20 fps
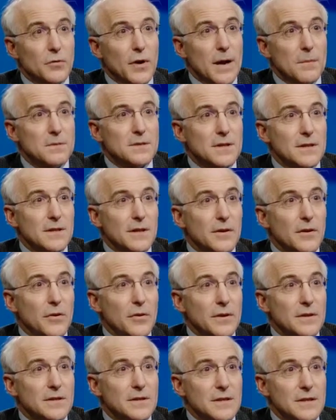crops that they're
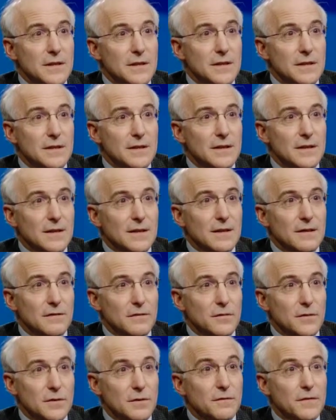they're going to need uh,
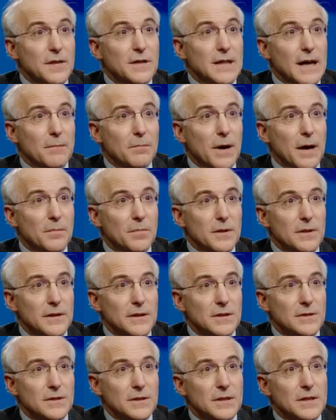to feed that
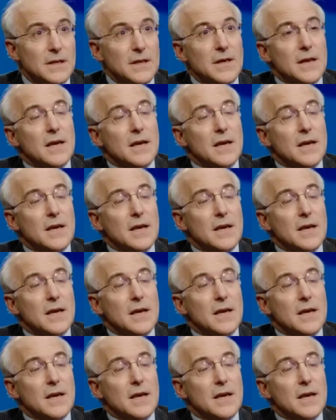population.